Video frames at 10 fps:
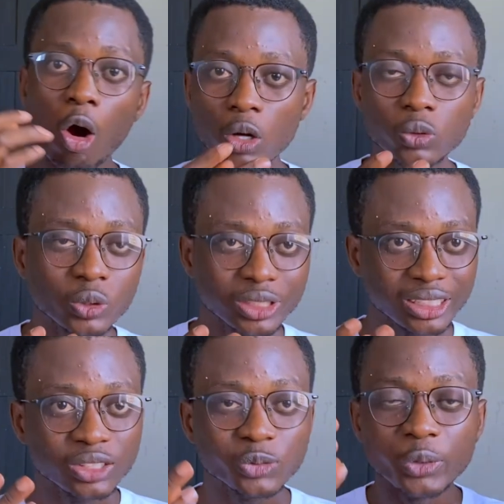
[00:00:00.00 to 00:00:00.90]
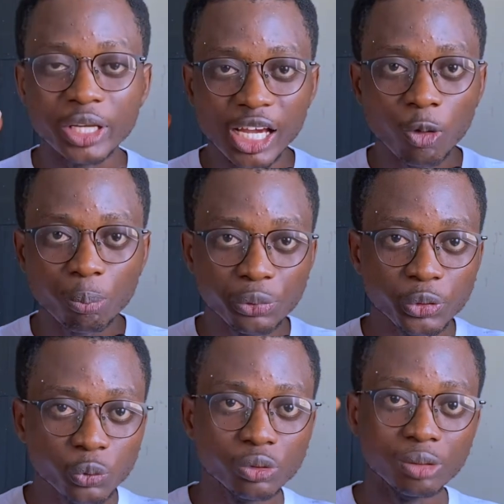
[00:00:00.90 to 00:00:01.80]
All those things will help
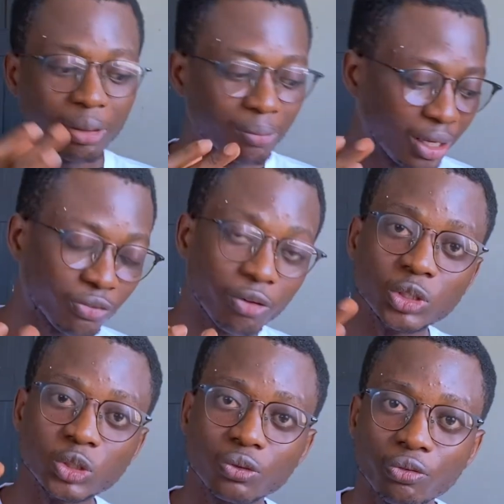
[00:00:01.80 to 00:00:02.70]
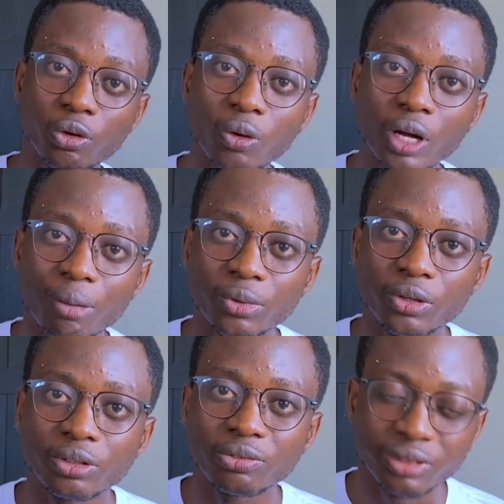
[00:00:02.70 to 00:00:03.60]
you remember information for a longer period of